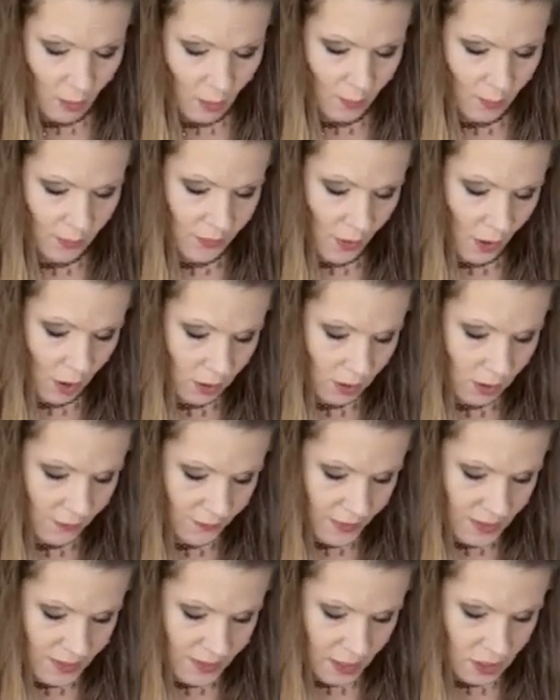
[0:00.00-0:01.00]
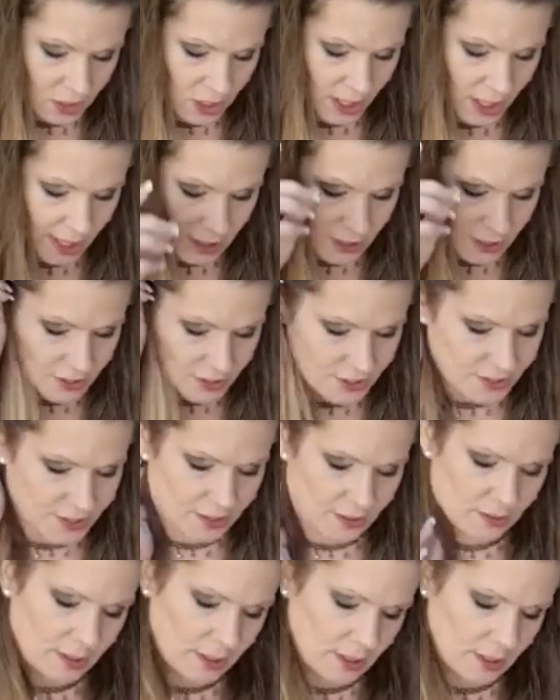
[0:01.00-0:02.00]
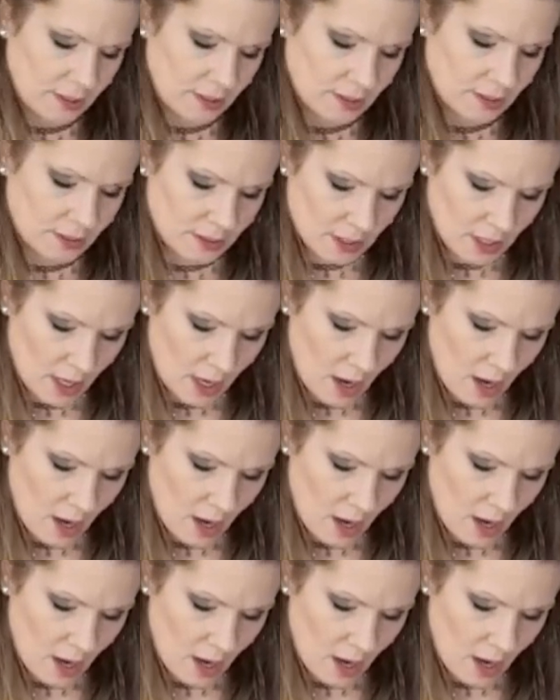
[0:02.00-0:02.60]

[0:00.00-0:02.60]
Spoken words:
with all of this education series,